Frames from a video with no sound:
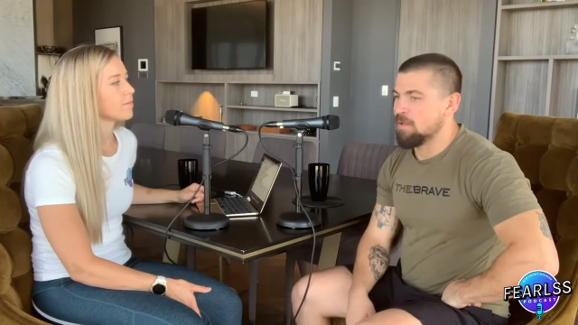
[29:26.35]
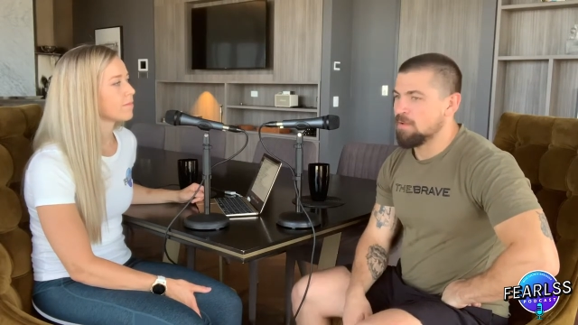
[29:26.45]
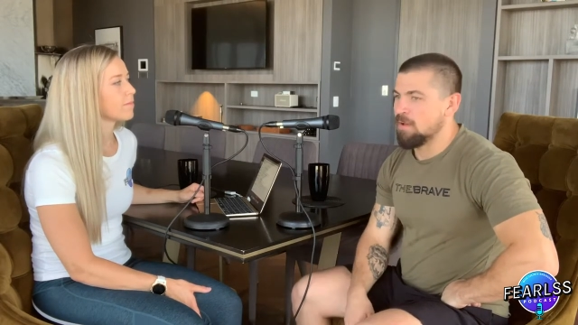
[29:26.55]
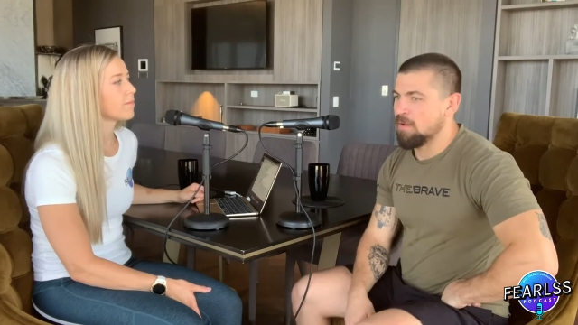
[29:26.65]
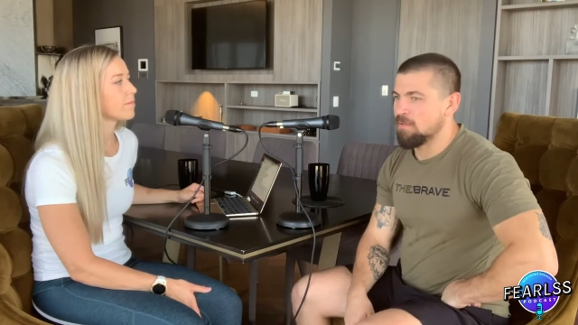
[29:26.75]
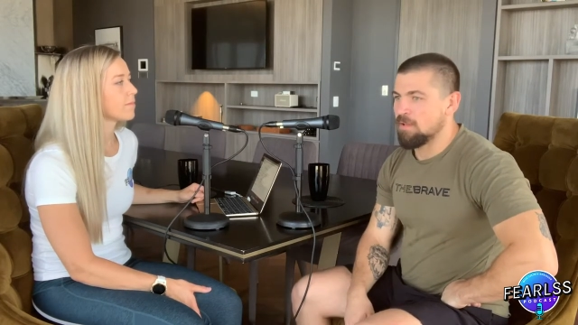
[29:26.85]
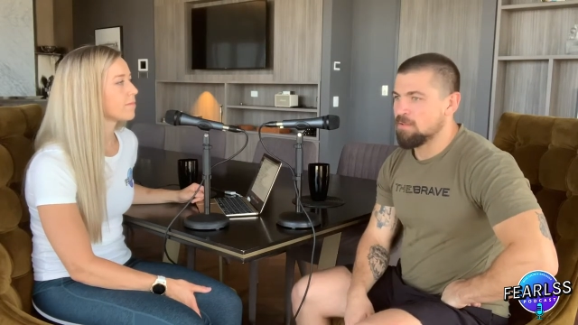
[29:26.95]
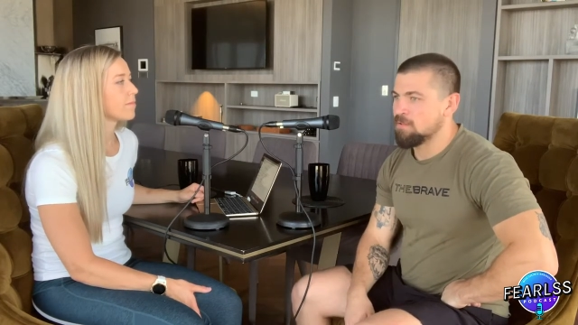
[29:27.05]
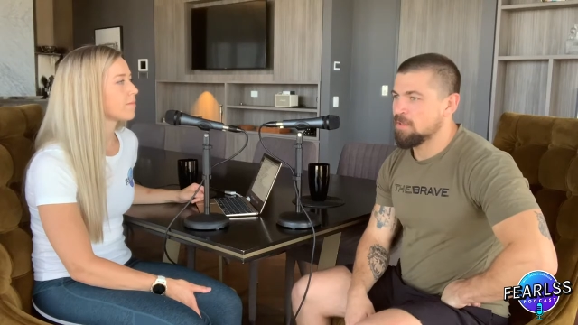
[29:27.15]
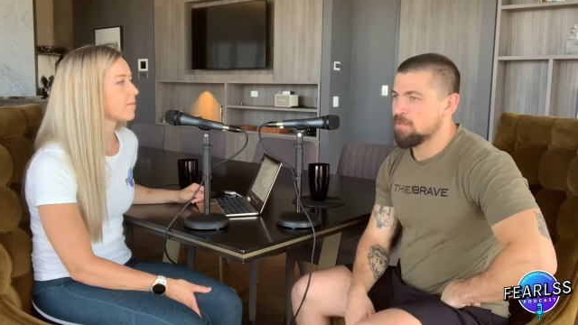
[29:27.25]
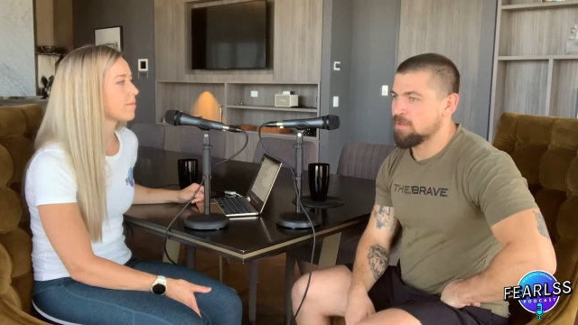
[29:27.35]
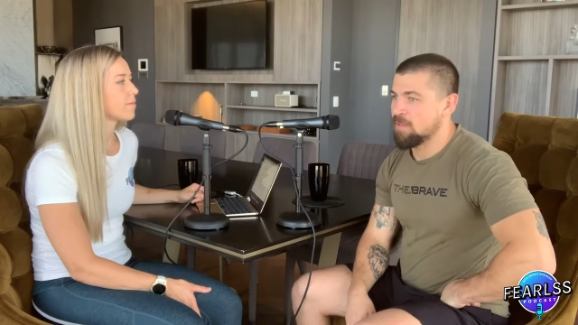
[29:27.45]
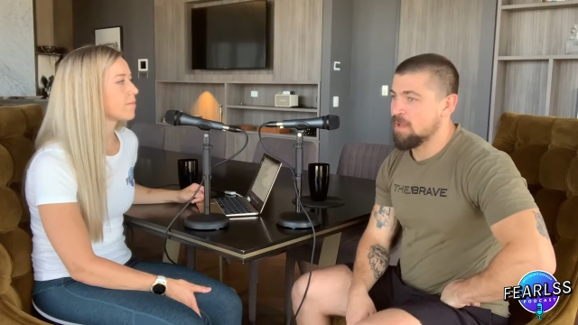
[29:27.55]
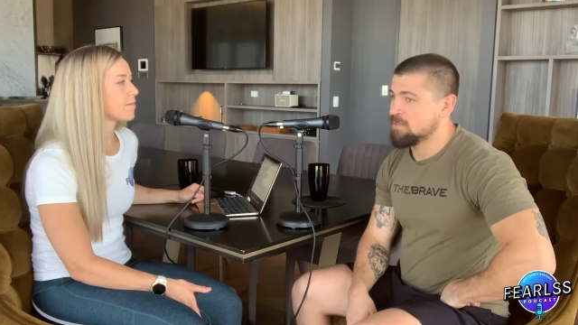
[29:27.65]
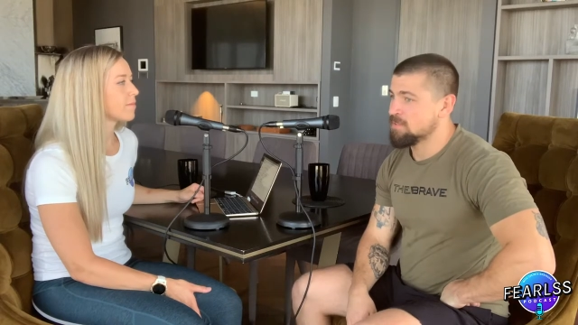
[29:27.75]
Speaker 1: and uh, like you get like
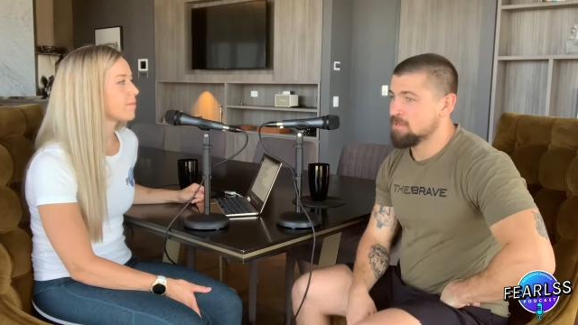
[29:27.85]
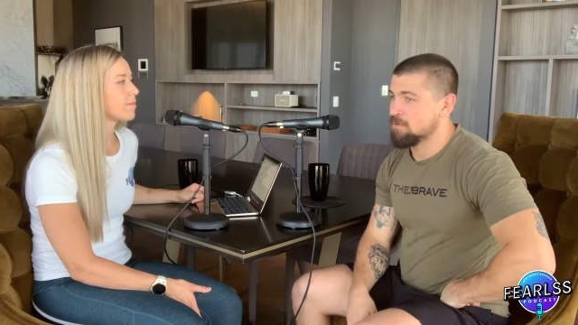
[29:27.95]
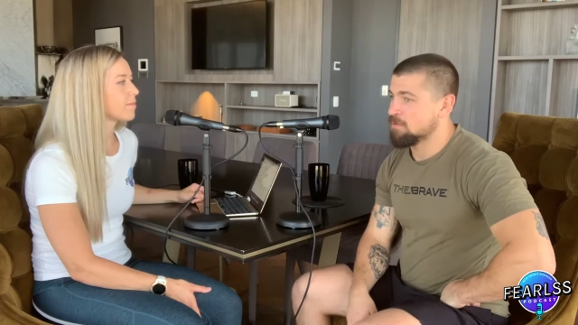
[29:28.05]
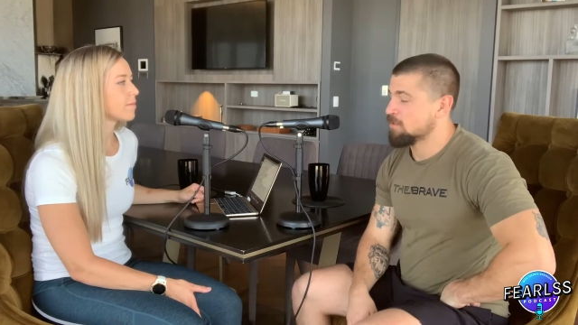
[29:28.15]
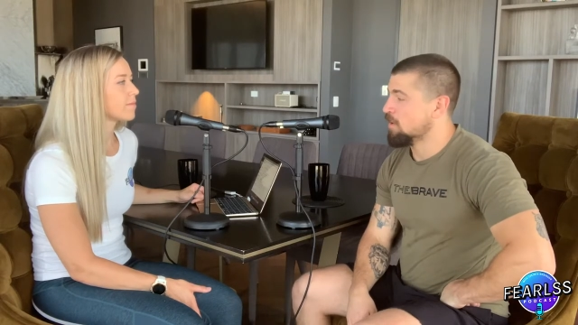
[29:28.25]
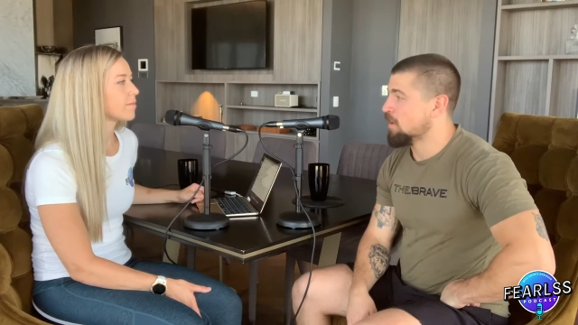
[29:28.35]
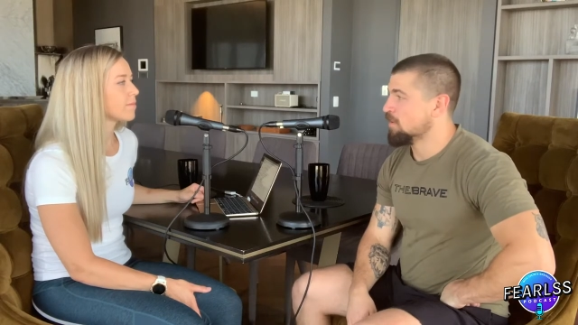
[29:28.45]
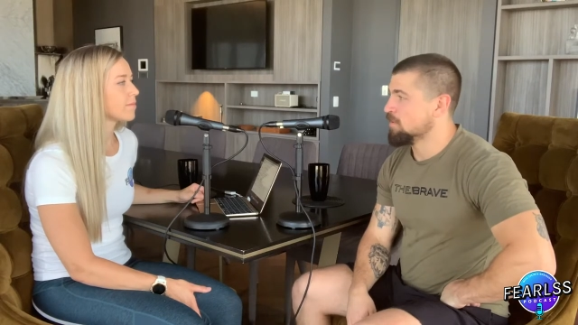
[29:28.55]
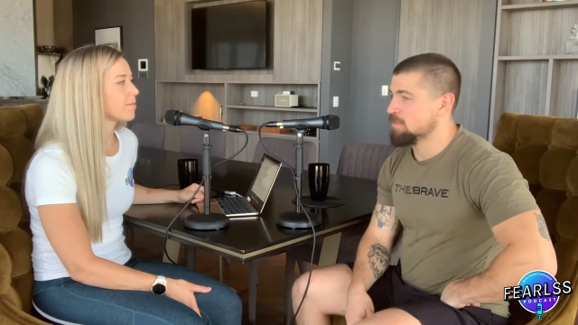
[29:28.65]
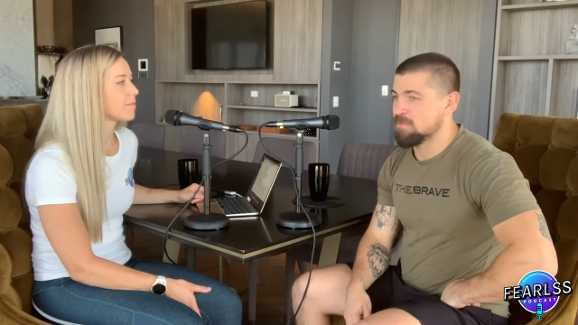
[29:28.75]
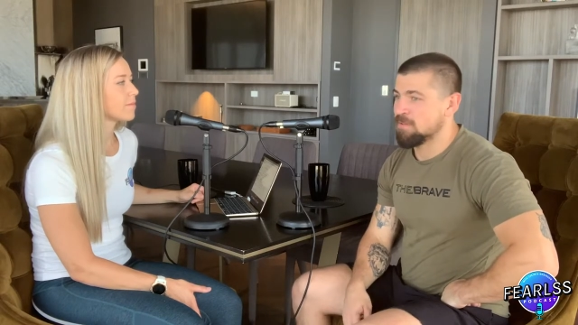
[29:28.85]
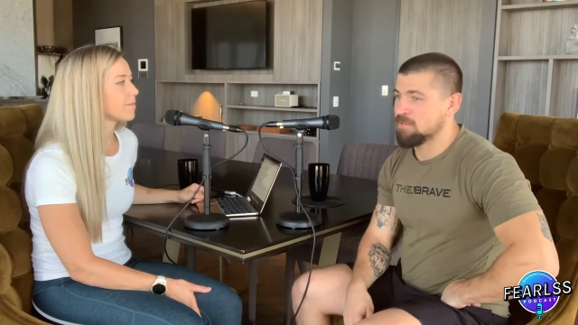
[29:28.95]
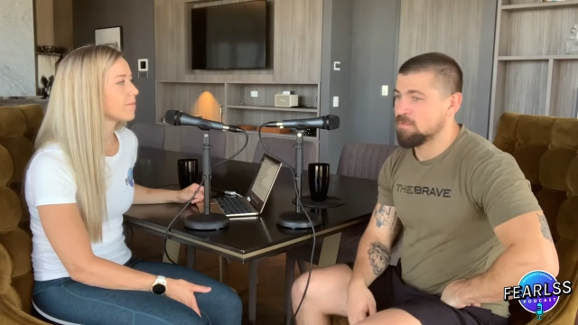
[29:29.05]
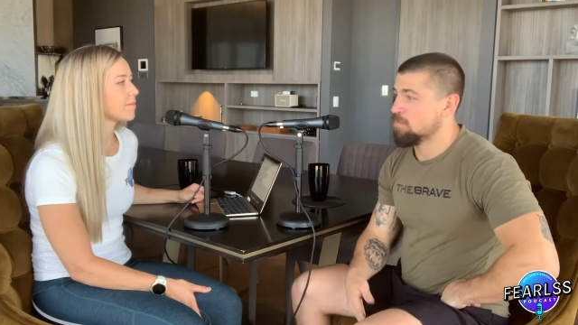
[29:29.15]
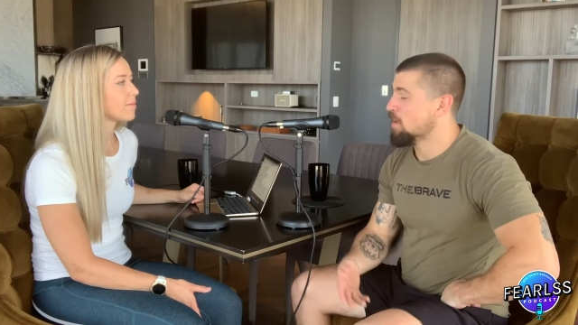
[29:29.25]
the eighteen year old guy, he's like
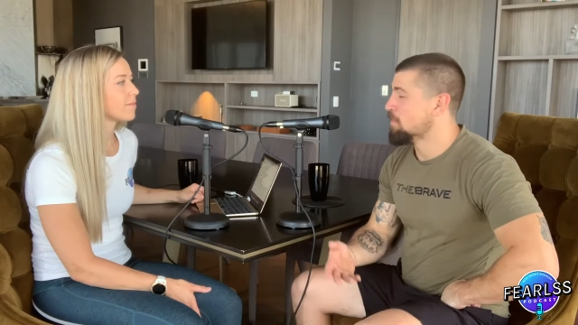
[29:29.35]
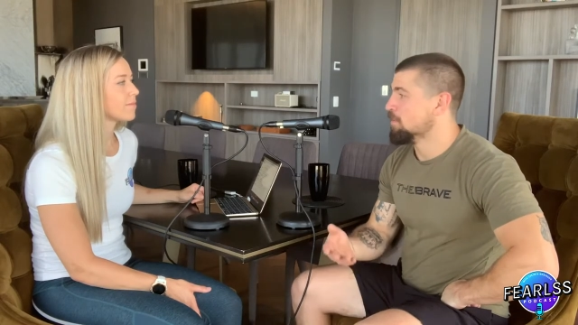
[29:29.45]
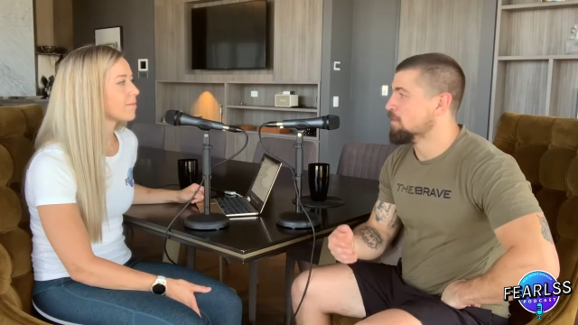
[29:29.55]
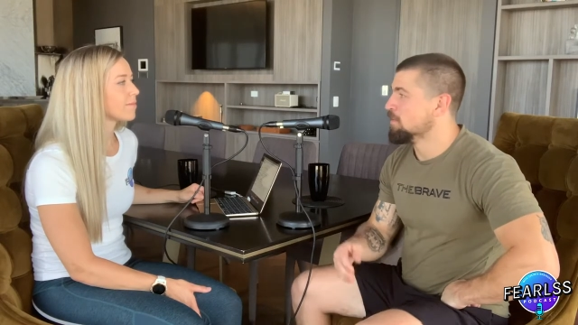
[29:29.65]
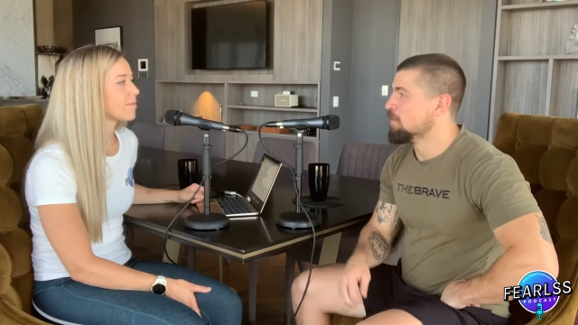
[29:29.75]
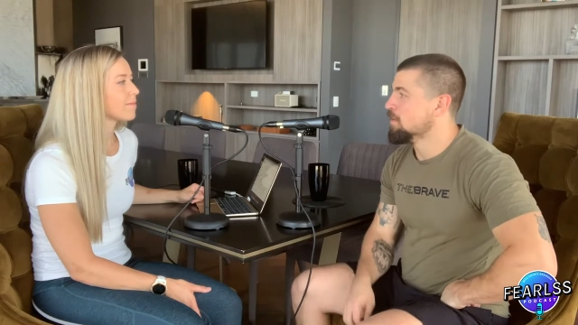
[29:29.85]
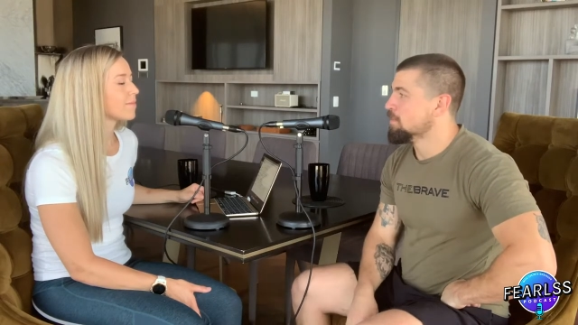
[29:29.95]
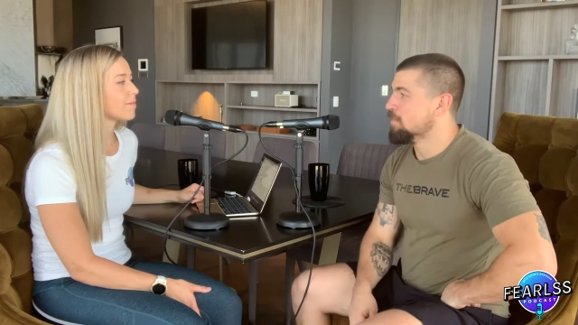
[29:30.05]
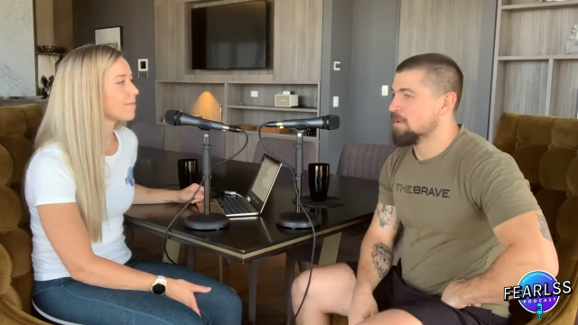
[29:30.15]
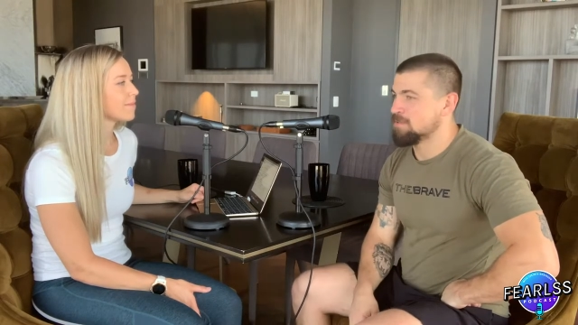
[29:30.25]
he's a weapon, but mm.